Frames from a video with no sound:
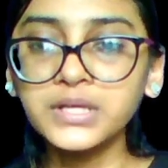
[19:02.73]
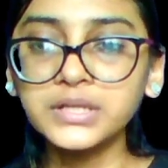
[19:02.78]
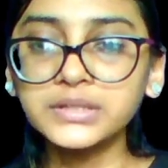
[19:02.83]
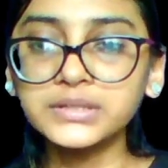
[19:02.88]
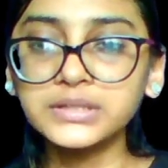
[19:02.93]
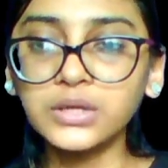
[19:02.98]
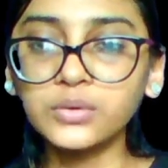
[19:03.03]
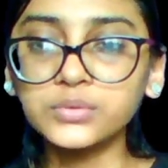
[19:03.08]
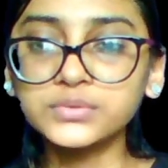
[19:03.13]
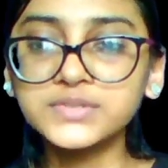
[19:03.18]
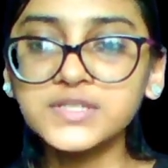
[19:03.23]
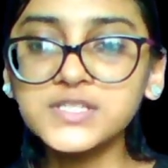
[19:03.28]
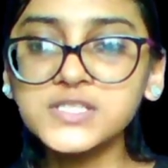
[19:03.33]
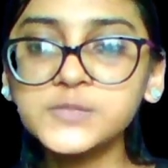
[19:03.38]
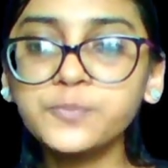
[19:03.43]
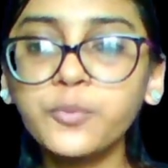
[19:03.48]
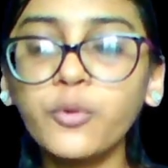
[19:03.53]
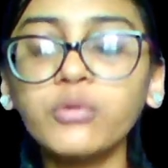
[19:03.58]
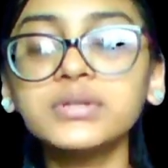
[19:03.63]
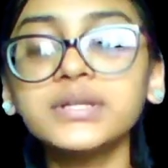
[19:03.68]
Now
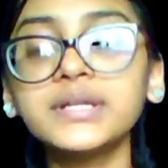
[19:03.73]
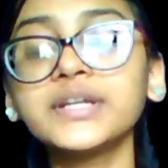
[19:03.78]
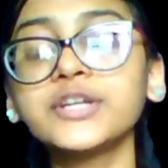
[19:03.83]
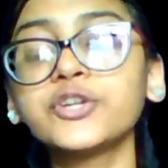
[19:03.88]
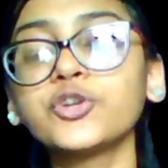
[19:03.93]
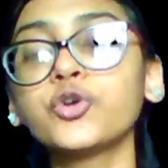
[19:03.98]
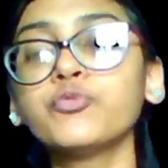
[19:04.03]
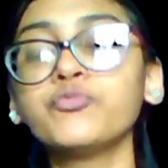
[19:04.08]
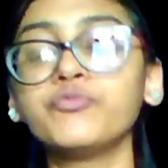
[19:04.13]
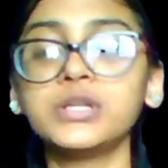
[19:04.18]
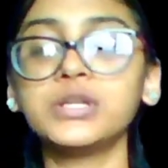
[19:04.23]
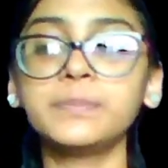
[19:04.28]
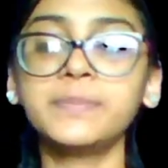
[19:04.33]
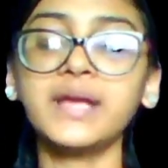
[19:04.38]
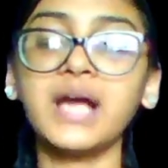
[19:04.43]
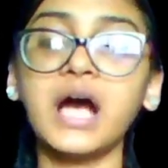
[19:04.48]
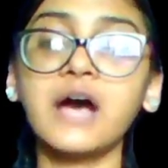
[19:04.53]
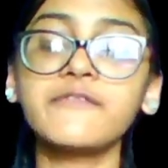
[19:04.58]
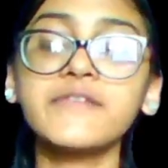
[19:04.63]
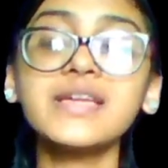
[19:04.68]
this pollen tube will be
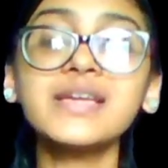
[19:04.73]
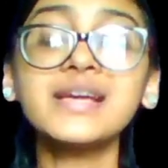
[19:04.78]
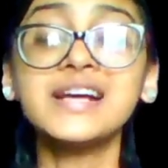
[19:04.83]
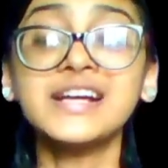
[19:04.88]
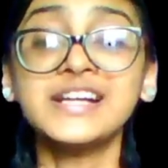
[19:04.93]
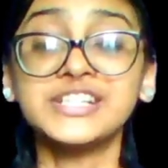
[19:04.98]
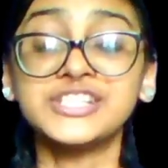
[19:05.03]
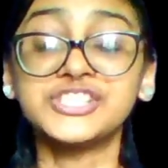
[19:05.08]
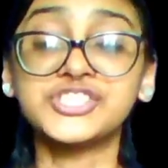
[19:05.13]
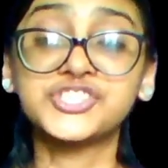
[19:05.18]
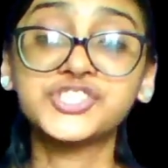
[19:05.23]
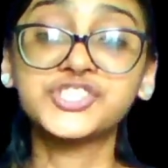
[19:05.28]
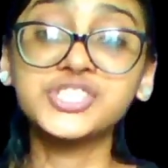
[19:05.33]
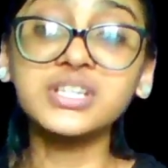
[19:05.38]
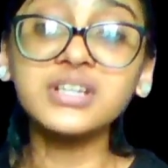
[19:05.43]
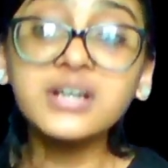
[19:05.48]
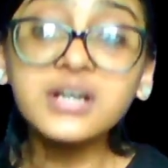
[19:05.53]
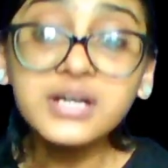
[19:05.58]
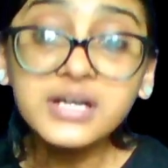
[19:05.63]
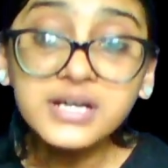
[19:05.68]
having
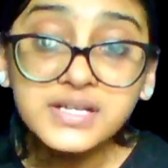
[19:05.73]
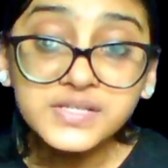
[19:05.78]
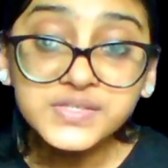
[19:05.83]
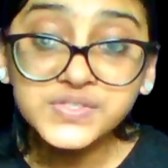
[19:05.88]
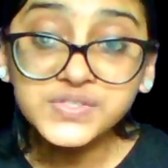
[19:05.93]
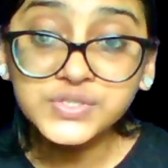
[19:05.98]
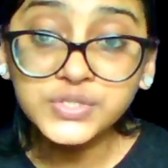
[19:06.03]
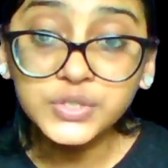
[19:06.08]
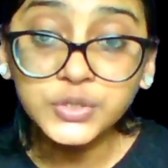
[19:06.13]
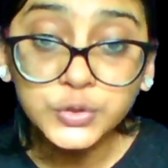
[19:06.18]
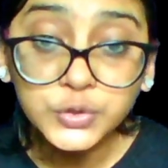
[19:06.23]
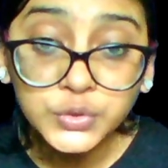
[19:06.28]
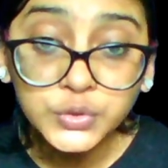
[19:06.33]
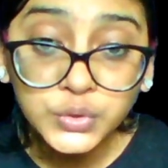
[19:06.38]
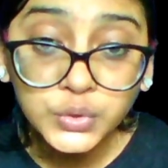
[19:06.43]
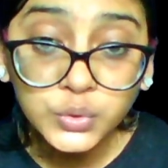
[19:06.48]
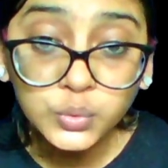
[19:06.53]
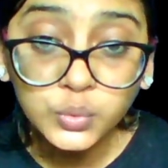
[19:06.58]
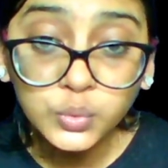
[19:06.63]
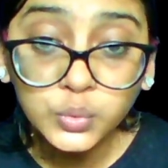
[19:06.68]
just
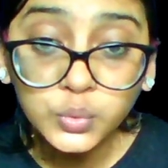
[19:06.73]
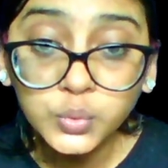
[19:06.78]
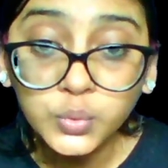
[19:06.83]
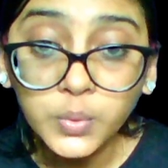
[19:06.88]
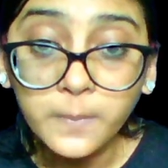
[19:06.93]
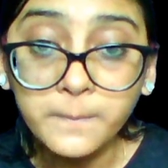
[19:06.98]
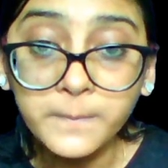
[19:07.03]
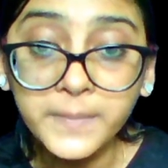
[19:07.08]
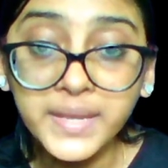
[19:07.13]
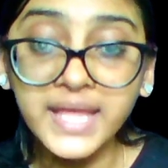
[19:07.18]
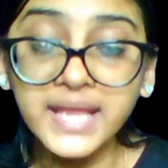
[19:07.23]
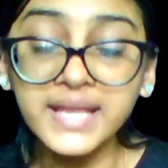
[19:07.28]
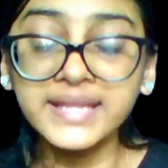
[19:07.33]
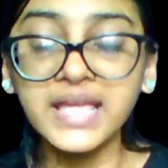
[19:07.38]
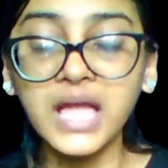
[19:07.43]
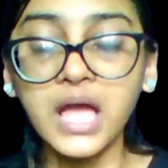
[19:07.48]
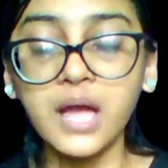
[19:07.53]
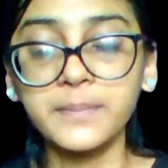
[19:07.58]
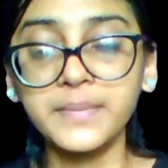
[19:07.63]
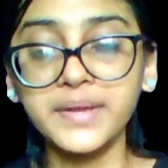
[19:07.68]
2 male
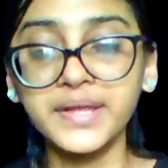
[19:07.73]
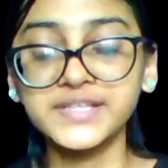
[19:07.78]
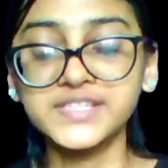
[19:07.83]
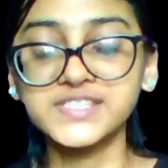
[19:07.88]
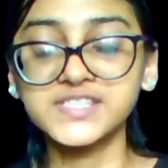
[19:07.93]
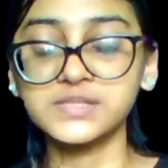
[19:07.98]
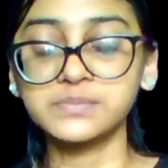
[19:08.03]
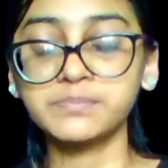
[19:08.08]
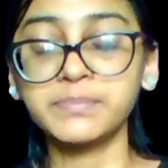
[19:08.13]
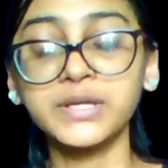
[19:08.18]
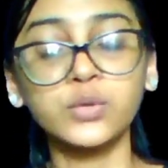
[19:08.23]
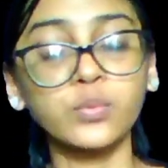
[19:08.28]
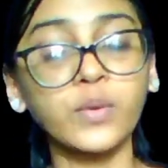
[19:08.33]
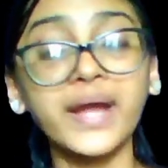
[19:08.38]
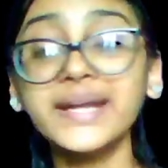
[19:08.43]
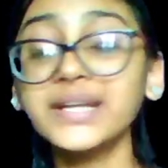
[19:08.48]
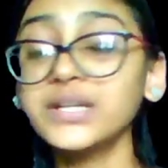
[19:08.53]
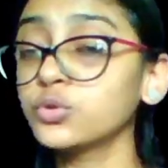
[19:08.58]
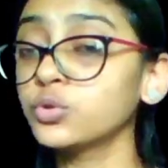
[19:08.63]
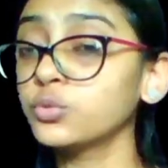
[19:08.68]
gametes. But
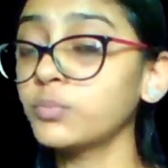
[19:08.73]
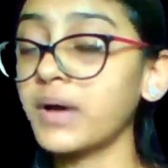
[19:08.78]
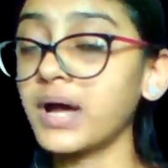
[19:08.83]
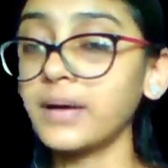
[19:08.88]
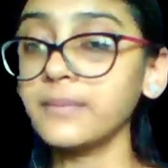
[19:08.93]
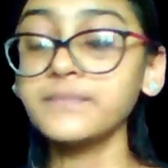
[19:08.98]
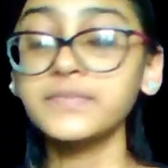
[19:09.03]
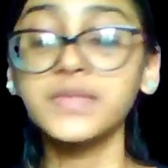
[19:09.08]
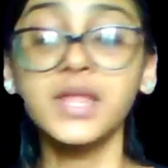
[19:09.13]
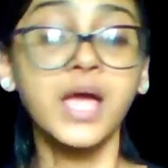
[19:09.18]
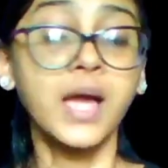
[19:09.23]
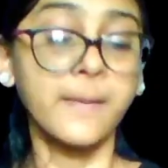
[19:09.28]
why 2, ma'am?